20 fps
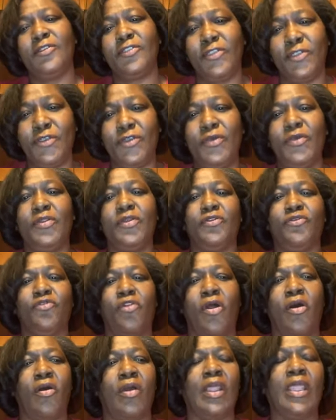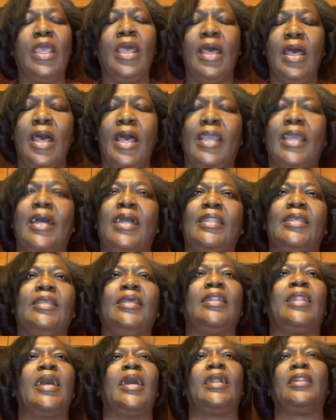to do the drawing. I got to
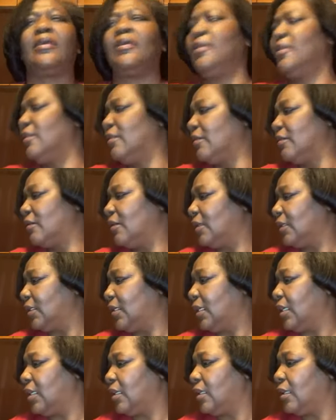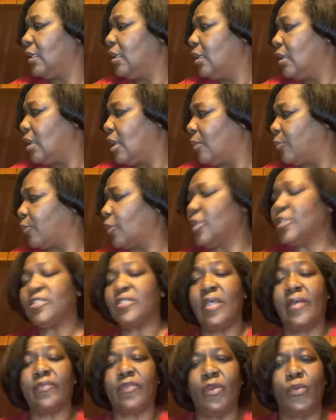get out of here. Again, I pray
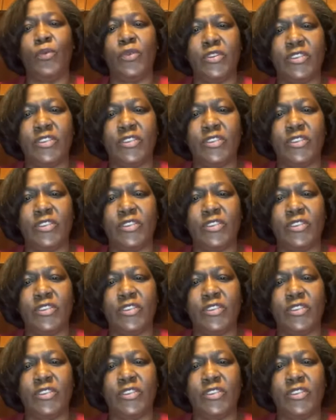something